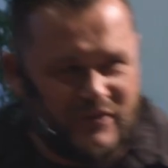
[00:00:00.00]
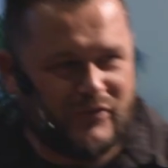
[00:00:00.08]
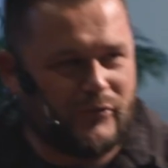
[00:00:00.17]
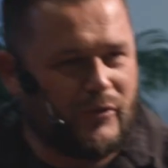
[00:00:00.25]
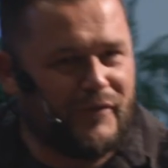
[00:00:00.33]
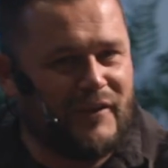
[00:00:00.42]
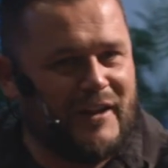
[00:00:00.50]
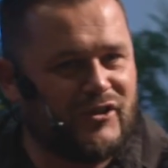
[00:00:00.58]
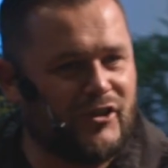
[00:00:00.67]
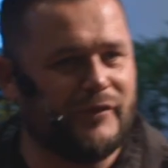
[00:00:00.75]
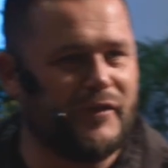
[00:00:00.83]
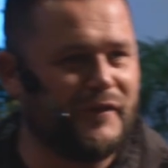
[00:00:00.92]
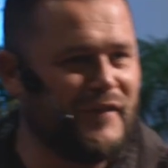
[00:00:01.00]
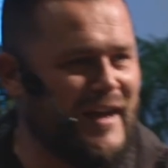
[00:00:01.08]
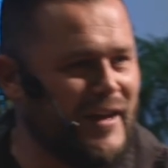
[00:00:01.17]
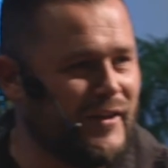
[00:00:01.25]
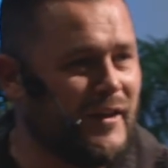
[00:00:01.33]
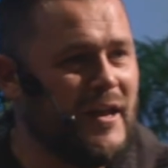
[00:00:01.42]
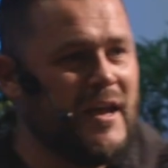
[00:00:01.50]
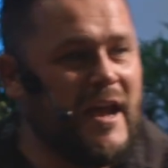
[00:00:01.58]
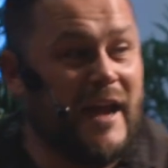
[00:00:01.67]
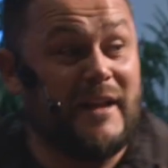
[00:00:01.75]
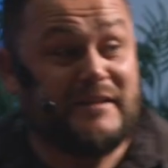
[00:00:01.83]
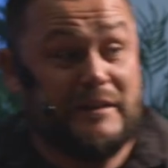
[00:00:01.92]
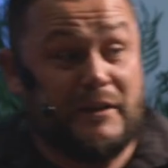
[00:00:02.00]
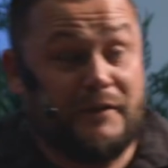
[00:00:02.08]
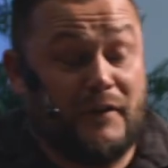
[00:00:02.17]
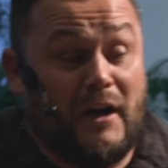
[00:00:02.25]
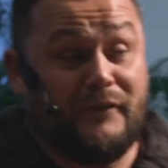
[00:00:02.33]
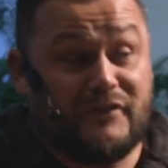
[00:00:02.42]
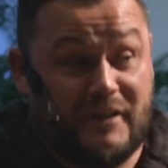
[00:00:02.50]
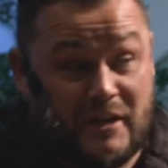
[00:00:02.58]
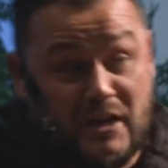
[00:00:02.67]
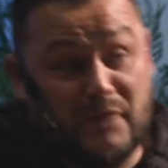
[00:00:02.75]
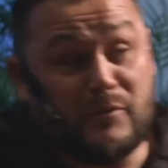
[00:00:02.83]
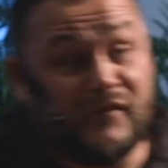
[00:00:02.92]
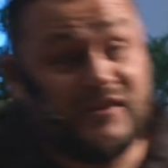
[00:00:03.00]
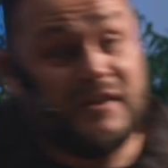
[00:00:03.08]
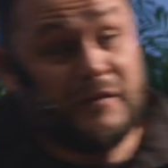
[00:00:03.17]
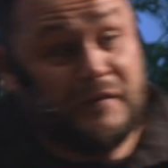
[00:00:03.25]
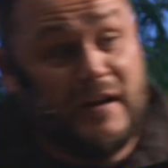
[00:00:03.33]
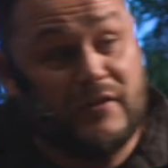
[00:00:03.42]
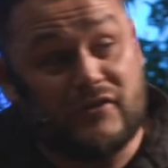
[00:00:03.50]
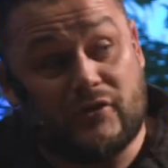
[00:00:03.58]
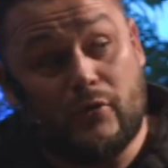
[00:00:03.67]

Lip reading: is a reflection of the Father. And he said that if I've seen him, I've seen the Father. So